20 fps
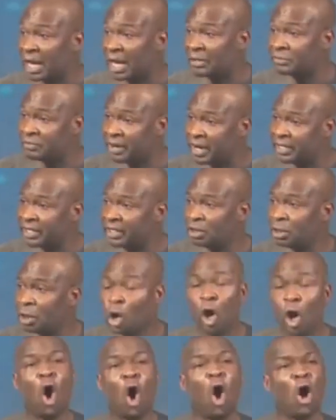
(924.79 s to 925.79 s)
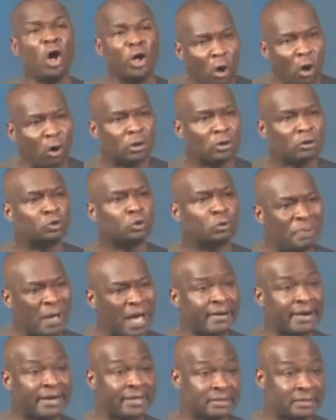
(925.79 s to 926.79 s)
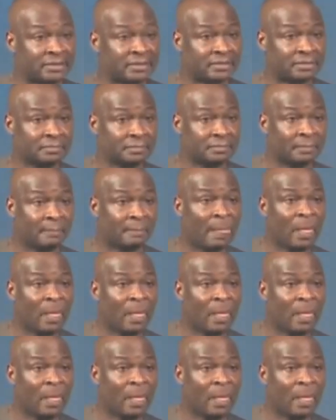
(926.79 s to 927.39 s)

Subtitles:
Are you ready? Honor to parents.